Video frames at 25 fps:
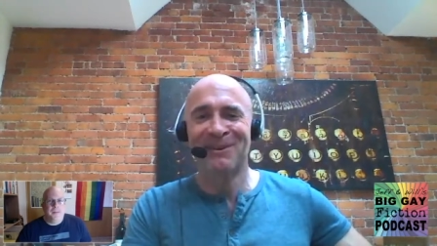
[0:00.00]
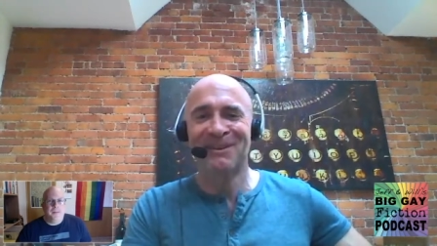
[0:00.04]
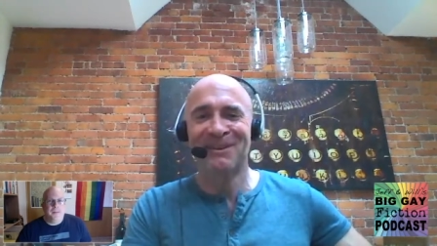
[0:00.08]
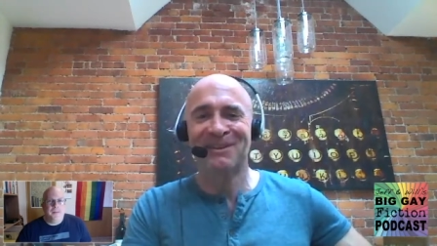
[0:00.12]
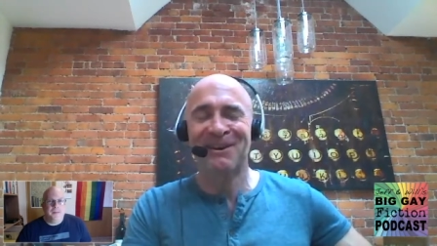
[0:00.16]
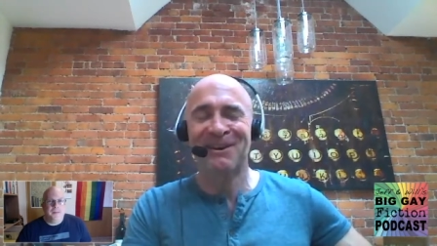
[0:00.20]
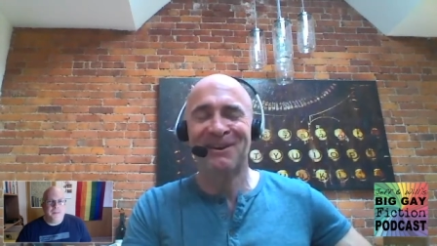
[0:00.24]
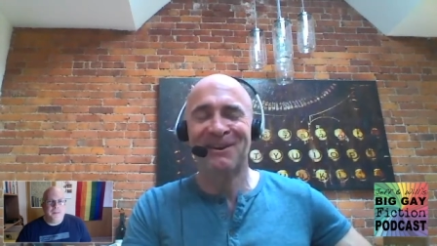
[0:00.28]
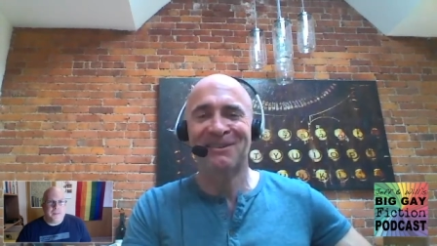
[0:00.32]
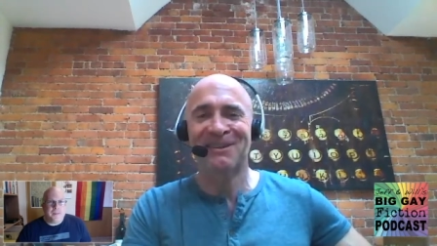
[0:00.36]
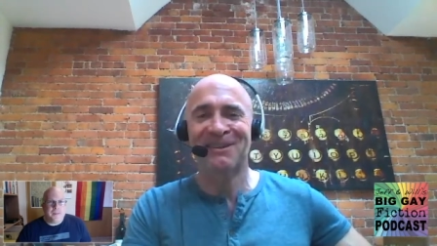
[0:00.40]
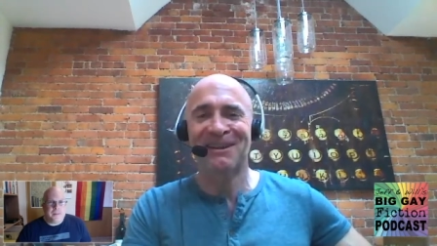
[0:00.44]

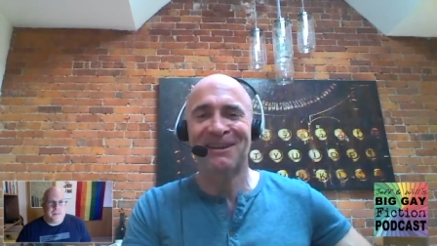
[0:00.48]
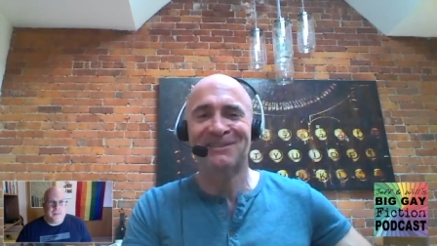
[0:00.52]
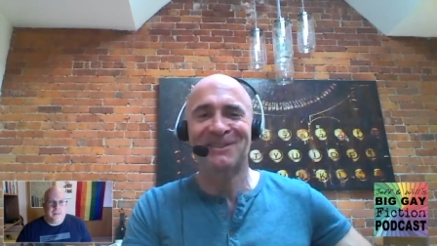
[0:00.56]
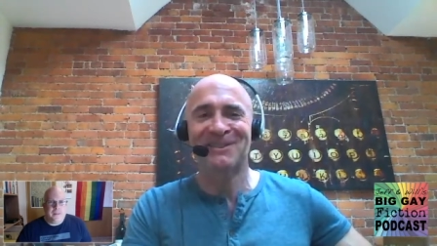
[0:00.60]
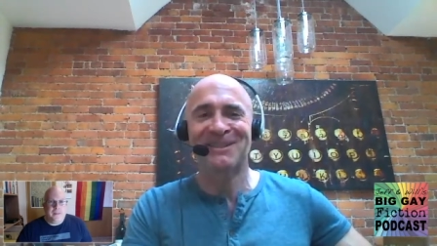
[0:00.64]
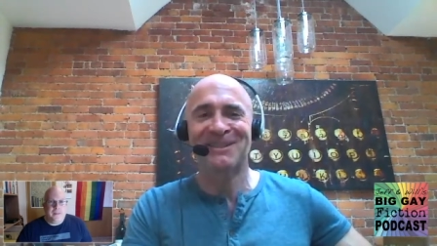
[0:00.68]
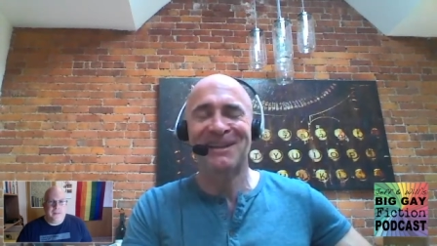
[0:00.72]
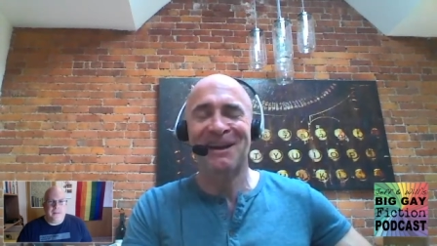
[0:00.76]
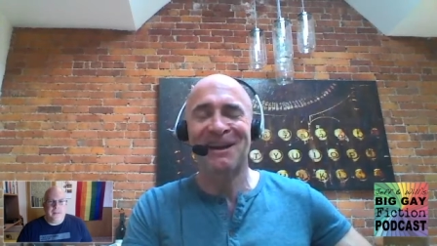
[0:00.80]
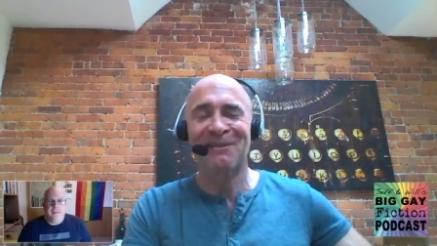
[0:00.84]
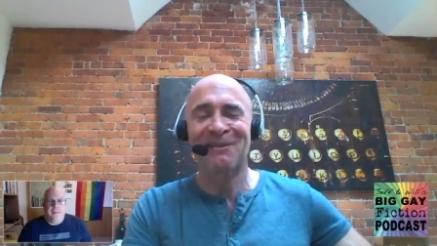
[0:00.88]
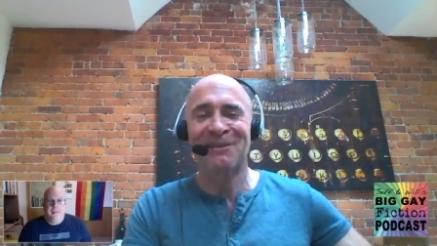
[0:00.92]
Scott, is
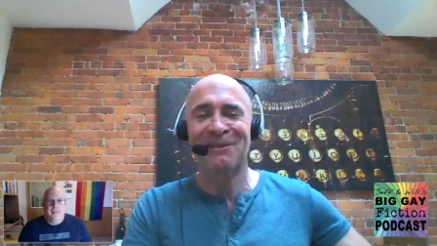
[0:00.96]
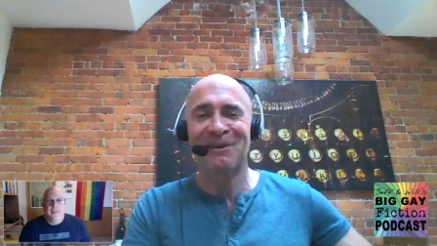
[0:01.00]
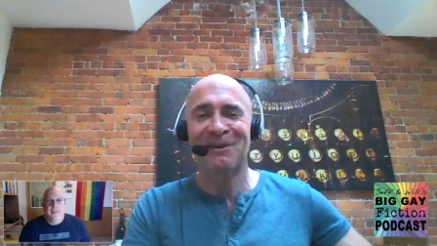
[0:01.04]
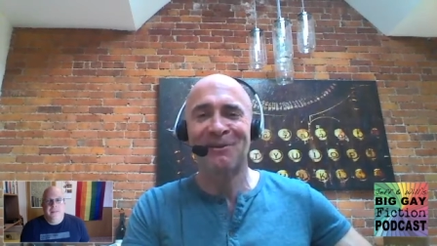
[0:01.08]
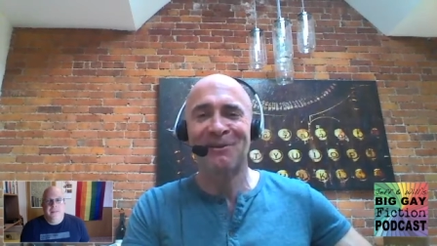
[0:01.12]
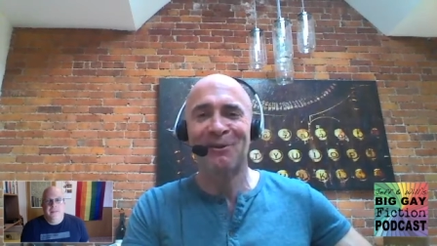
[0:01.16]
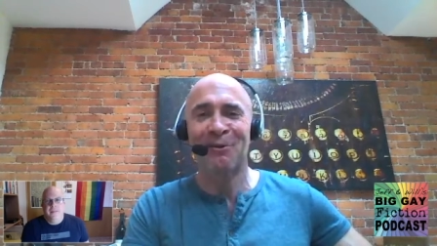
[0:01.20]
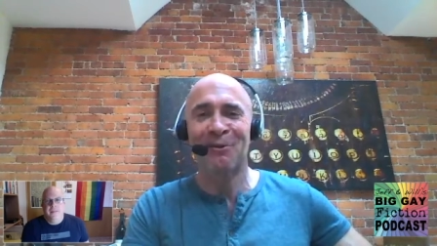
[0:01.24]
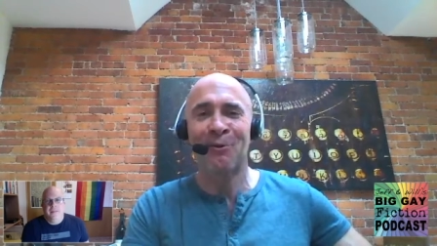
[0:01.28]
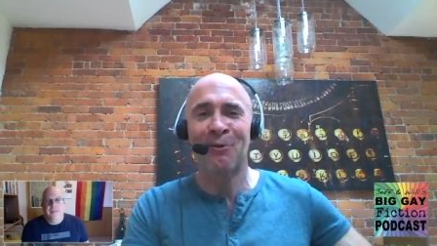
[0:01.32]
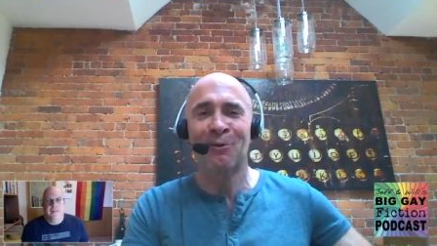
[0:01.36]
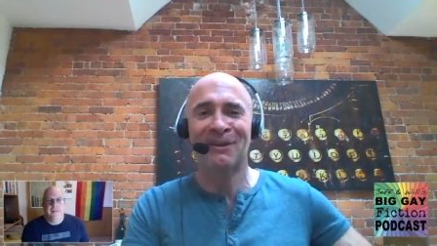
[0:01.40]
actually down there
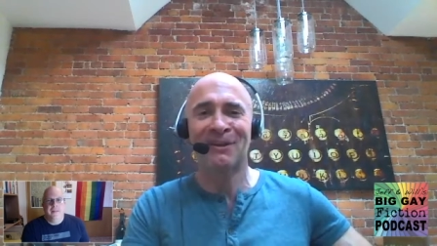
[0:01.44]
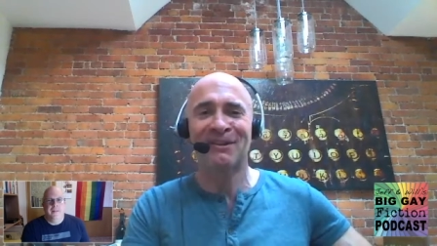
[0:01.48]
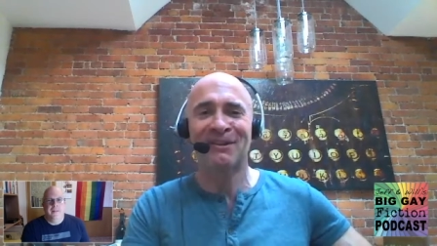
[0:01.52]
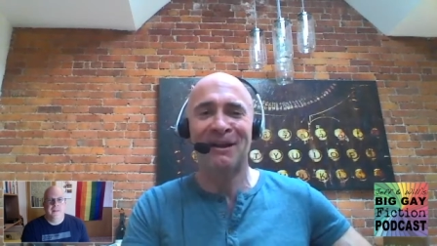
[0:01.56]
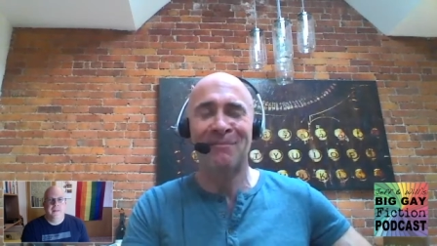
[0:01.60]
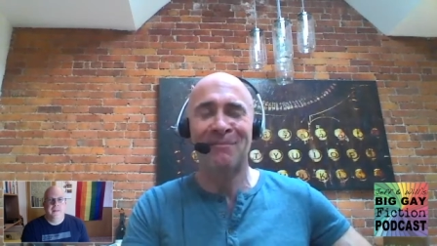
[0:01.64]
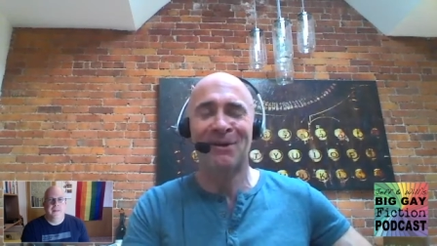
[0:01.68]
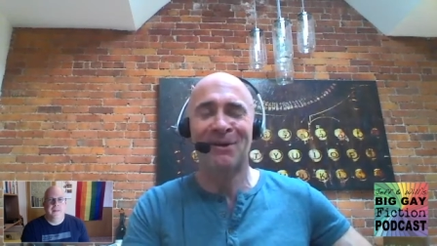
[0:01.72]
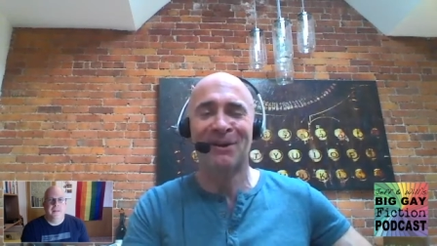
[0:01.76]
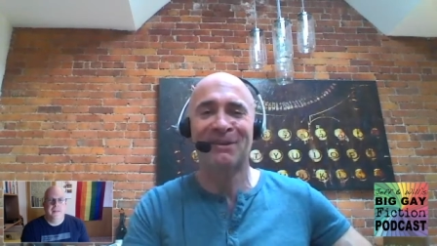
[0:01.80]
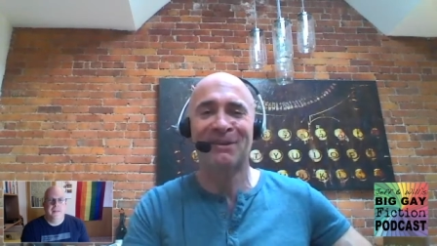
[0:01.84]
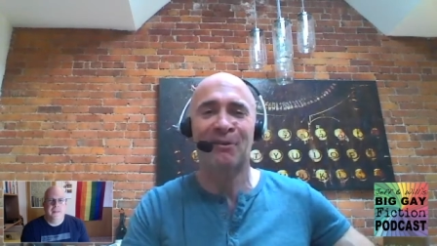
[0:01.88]
the whole
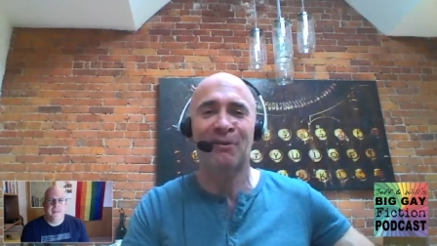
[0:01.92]
summer,